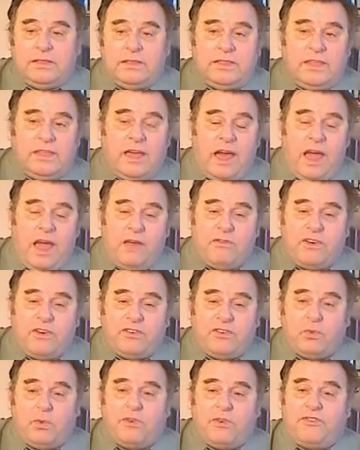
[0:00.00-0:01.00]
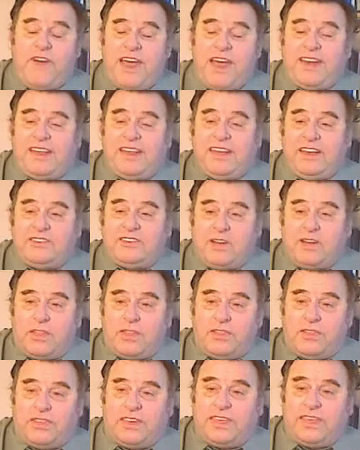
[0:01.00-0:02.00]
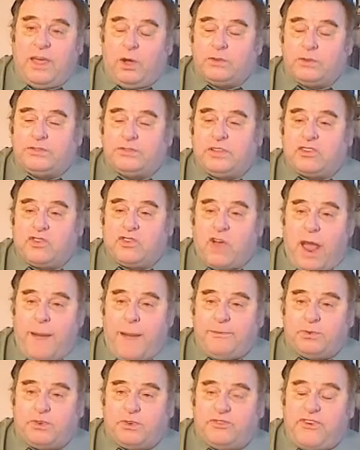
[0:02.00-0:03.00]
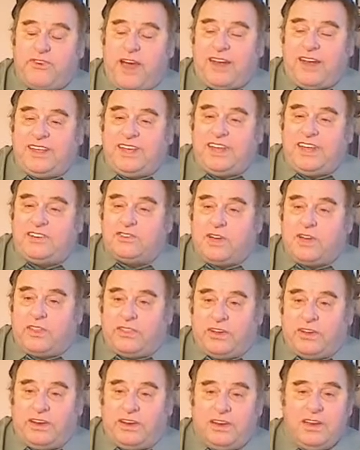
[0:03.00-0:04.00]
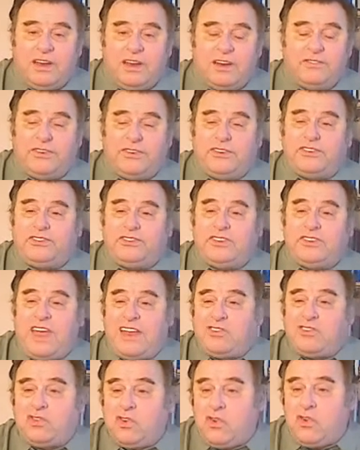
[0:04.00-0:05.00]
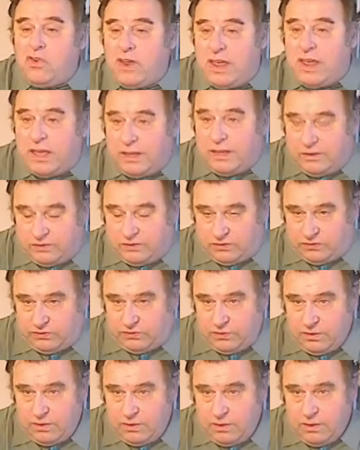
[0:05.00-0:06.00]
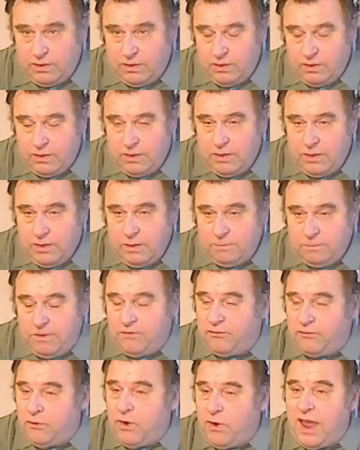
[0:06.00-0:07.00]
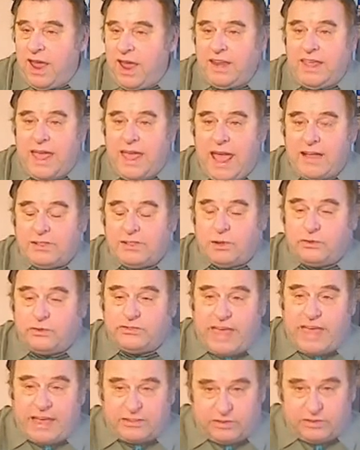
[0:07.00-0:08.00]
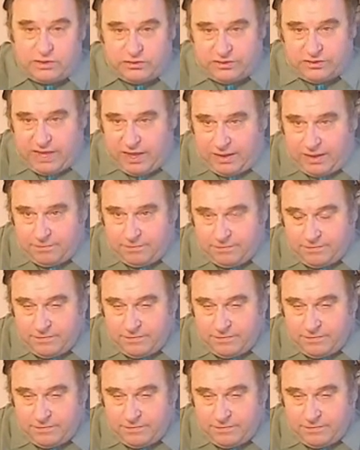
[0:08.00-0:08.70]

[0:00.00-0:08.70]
The Irish were fighting each other, the Celtic tribes were fighting each other for centuries before any Anglo-Saxons came.